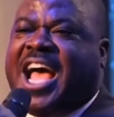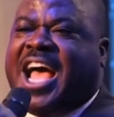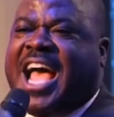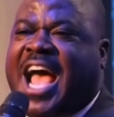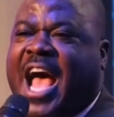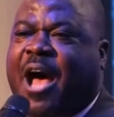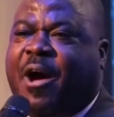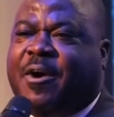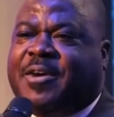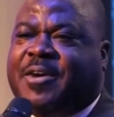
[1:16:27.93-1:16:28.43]
you know
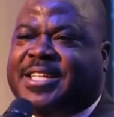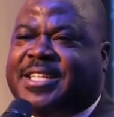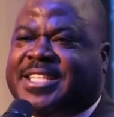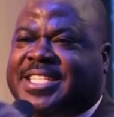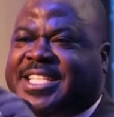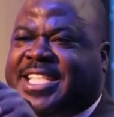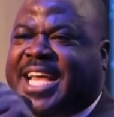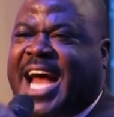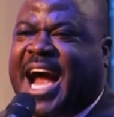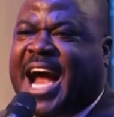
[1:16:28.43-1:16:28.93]
how you will read
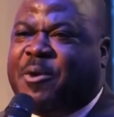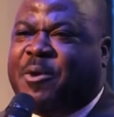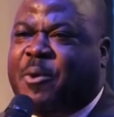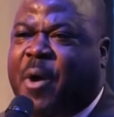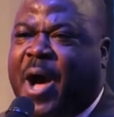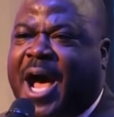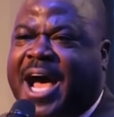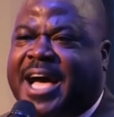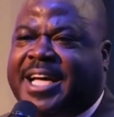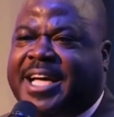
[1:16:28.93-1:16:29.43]
an
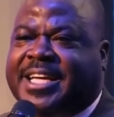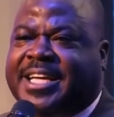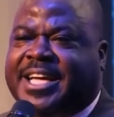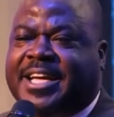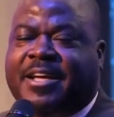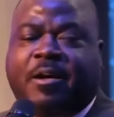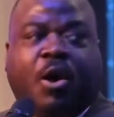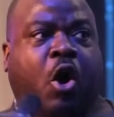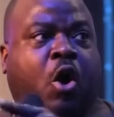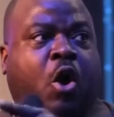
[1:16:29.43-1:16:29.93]
email
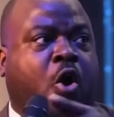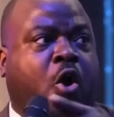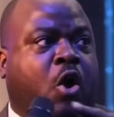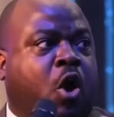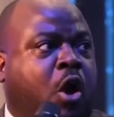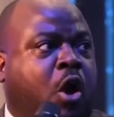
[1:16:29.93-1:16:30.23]
and you think it's